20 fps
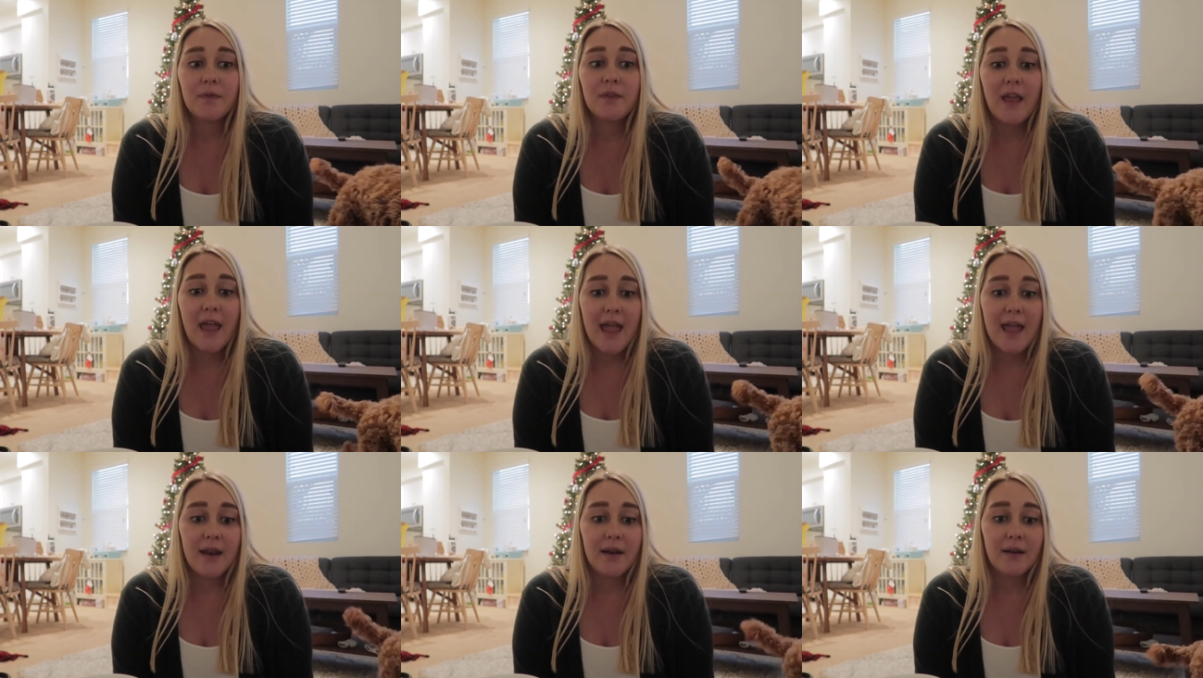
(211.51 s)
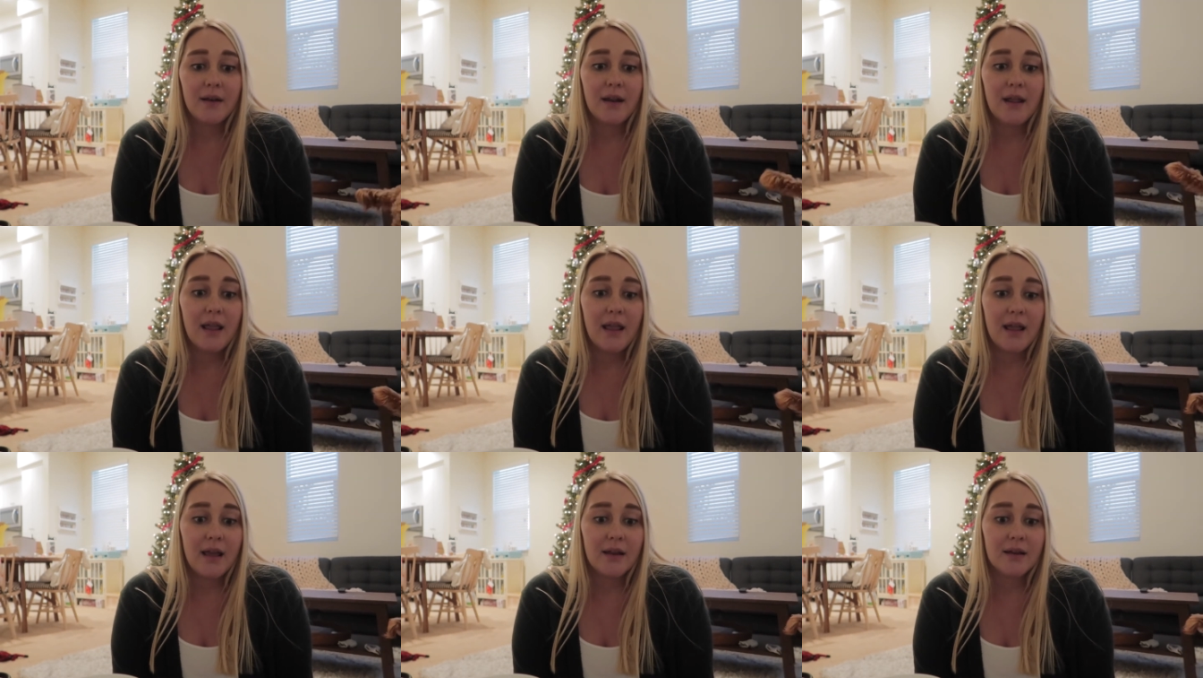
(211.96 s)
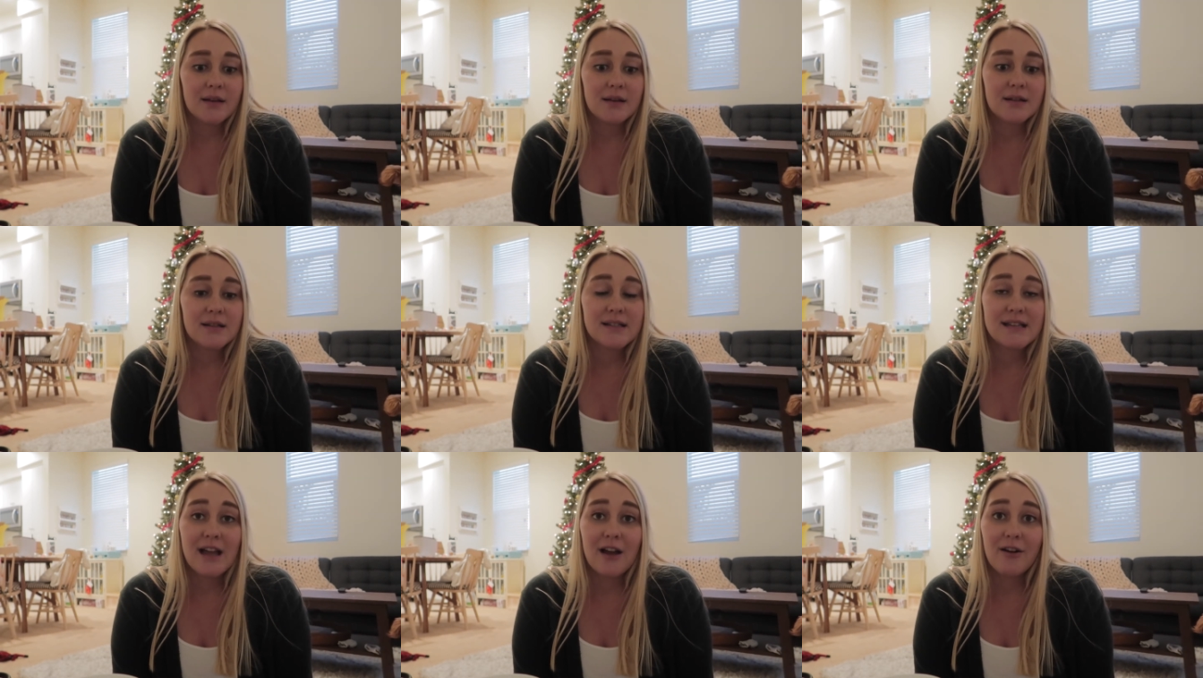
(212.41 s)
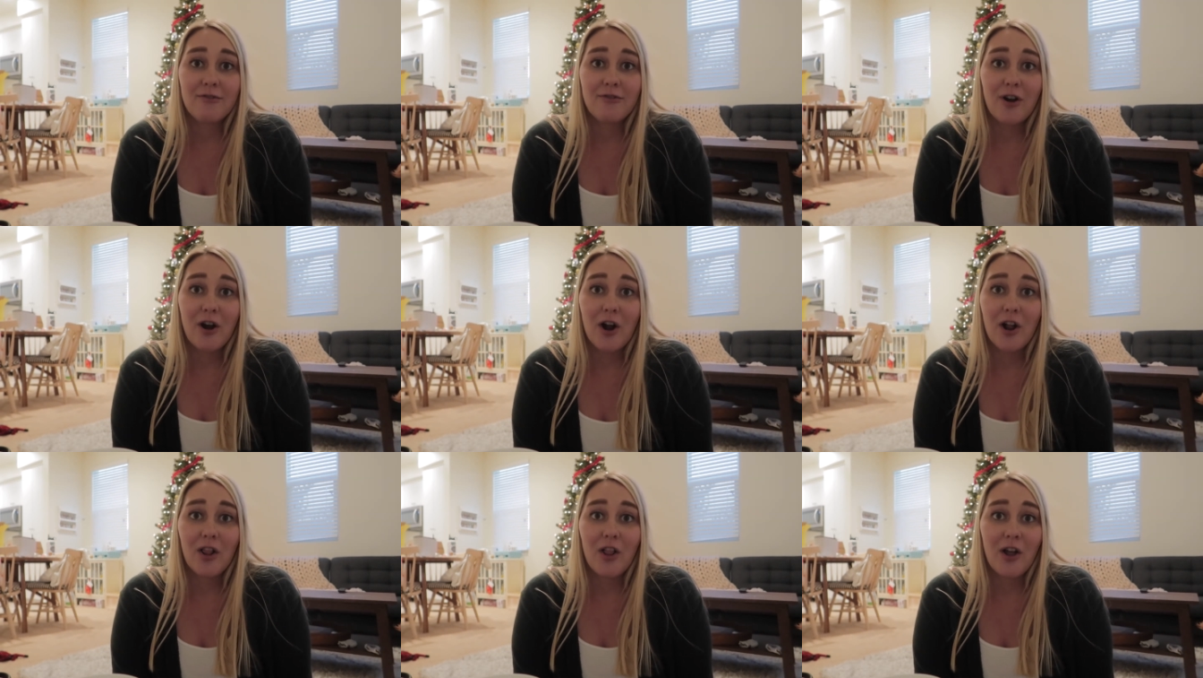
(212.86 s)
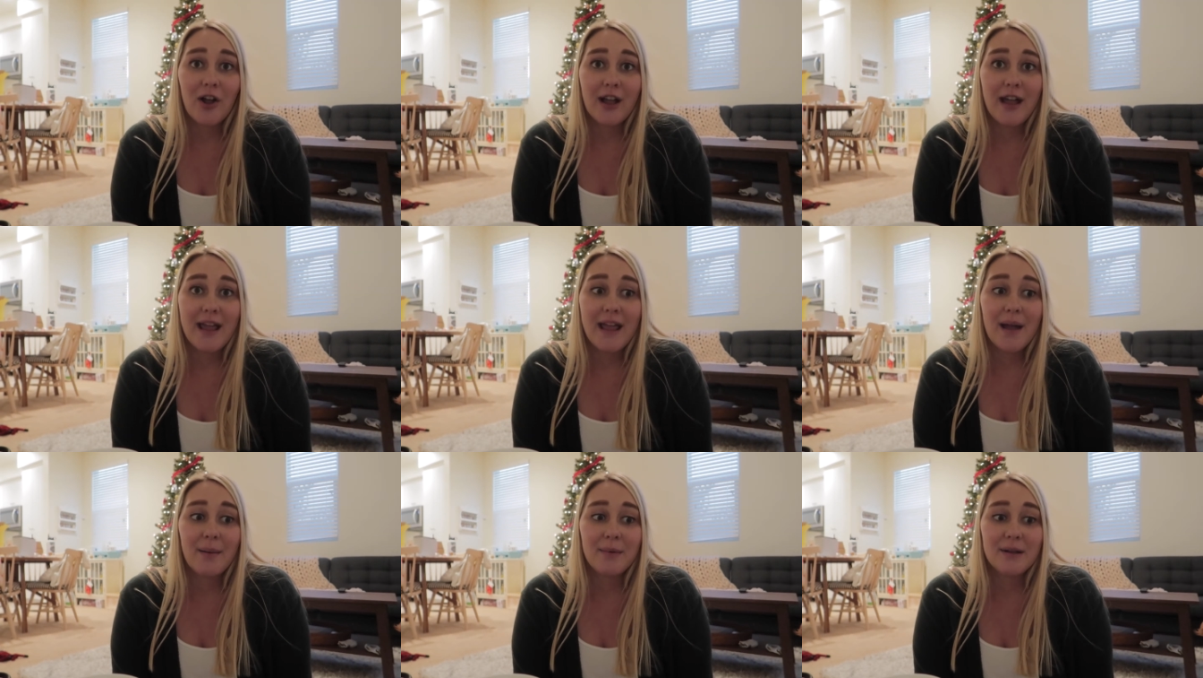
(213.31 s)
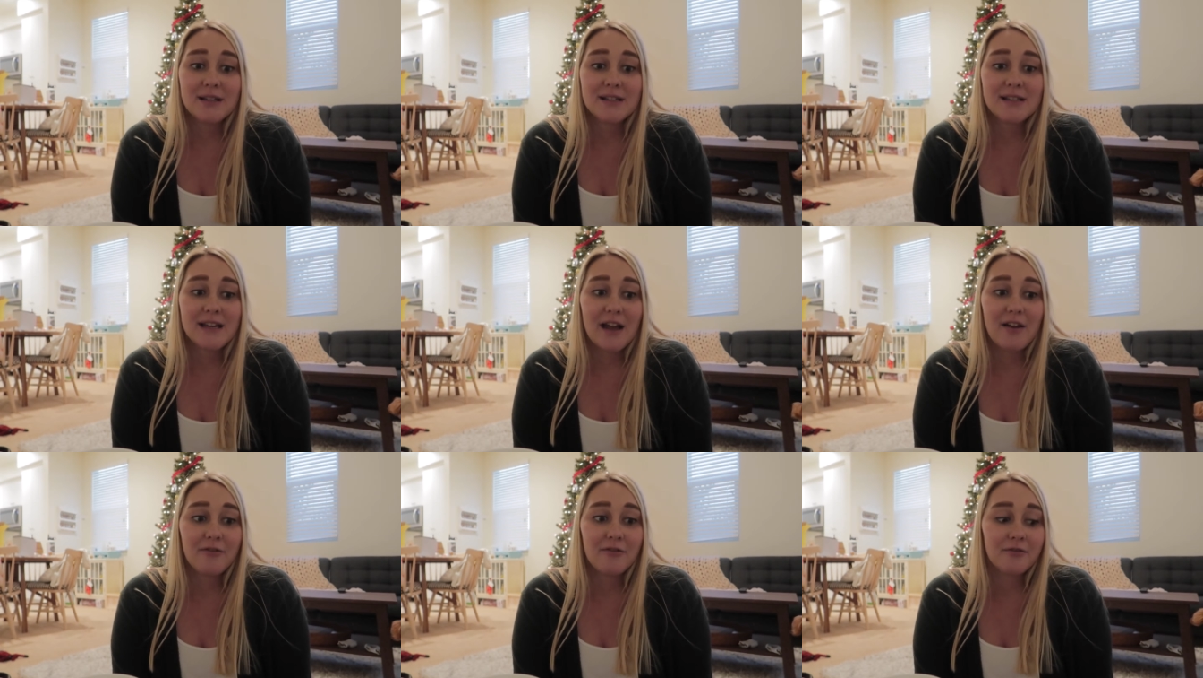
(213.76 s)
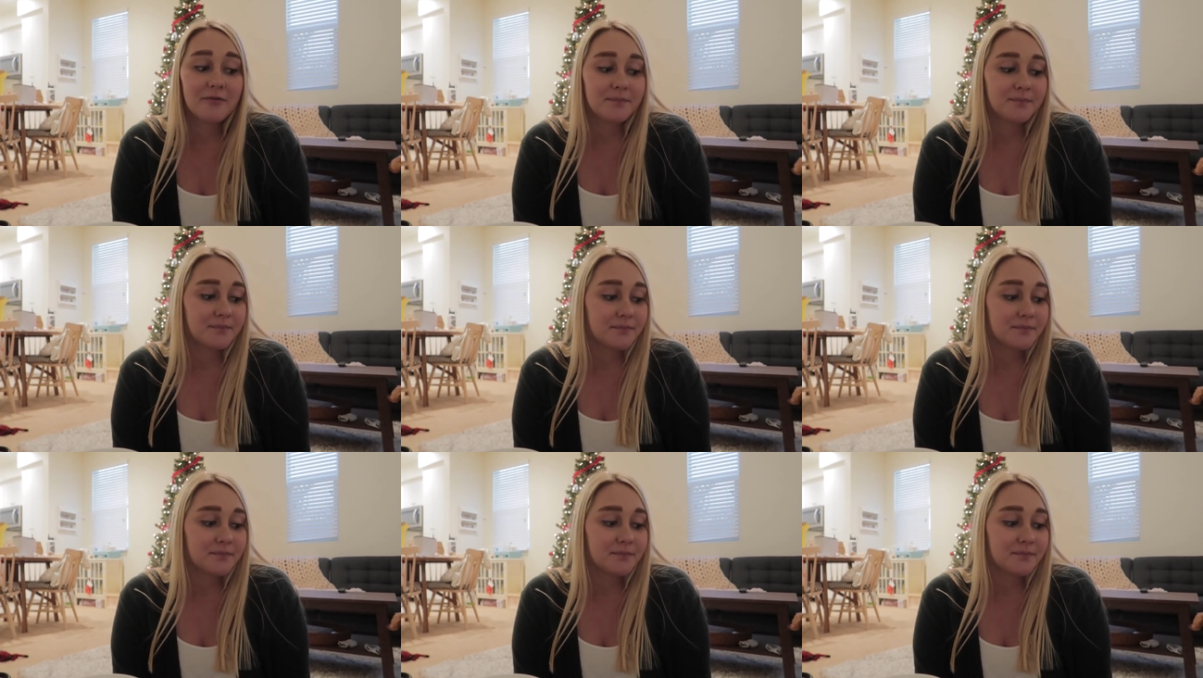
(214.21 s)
then and see how far along I am and stuff.